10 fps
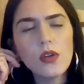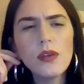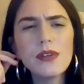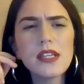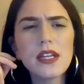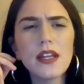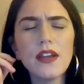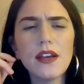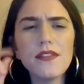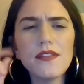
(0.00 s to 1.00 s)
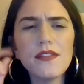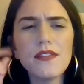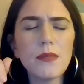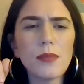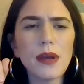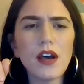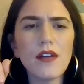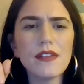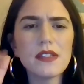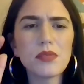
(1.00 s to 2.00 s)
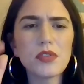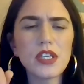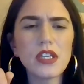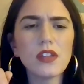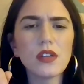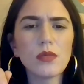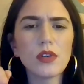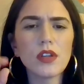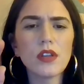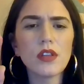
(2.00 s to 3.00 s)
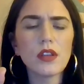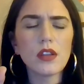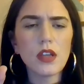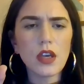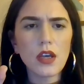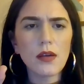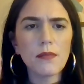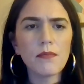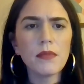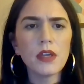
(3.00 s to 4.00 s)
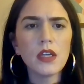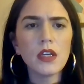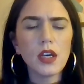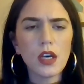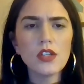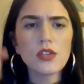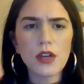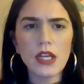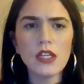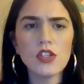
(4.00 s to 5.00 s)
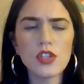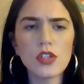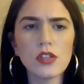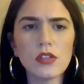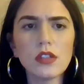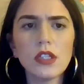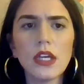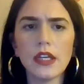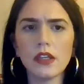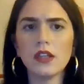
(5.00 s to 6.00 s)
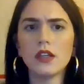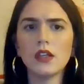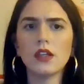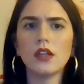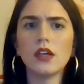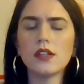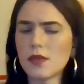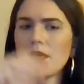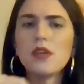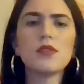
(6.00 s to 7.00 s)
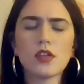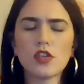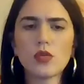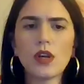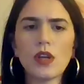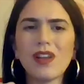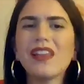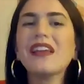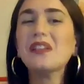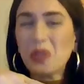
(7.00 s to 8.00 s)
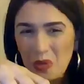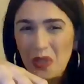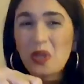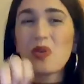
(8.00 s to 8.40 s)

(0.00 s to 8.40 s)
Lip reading: only ones that I think I've seen come through my office in particular were underage, like somebody who was under 21, like literally